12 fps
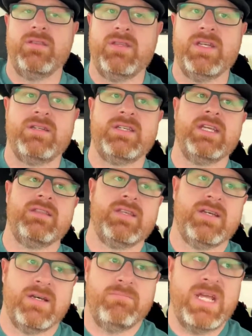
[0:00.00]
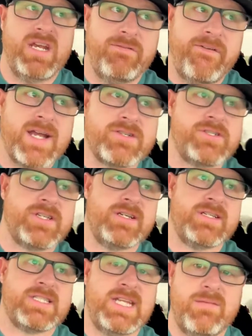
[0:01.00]
the manufacturer is going
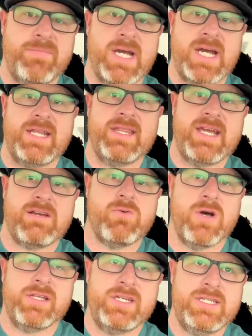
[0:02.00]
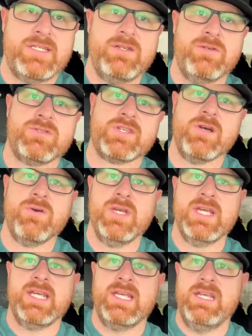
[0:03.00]
to stand behind that quality too. So
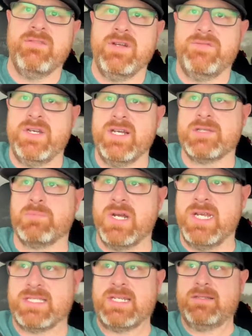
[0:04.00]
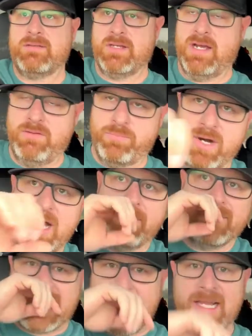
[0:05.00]
even if it does break, it's not your problem.
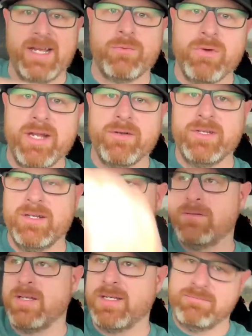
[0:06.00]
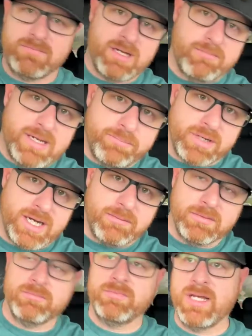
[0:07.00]
It's kind of like a rental, It's like not my
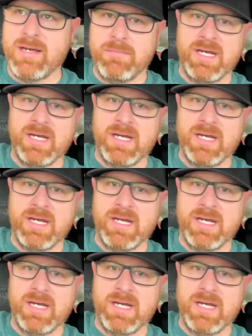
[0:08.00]
problem, not